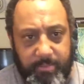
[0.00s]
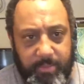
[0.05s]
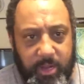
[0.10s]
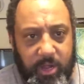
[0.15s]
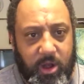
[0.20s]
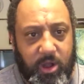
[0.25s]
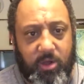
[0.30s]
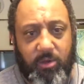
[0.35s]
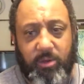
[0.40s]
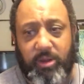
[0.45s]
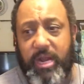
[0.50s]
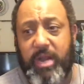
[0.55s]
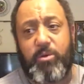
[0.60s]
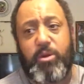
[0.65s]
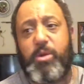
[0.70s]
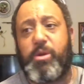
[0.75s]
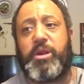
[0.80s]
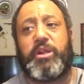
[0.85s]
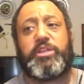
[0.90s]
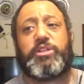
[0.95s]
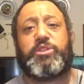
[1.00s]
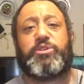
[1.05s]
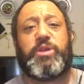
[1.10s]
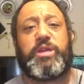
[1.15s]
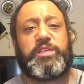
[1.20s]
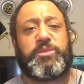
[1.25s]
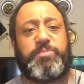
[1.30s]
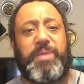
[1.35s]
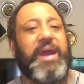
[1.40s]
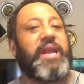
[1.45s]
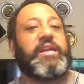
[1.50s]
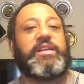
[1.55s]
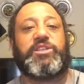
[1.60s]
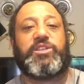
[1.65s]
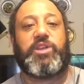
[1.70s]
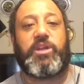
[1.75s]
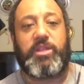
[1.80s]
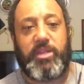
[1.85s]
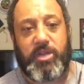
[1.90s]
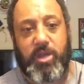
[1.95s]
You know, and it's pennies
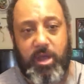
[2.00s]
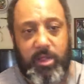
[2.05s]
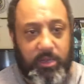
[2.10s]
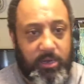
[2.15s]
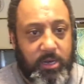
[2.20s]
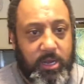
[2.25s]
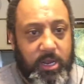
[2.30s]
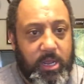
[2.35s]
on the dollar.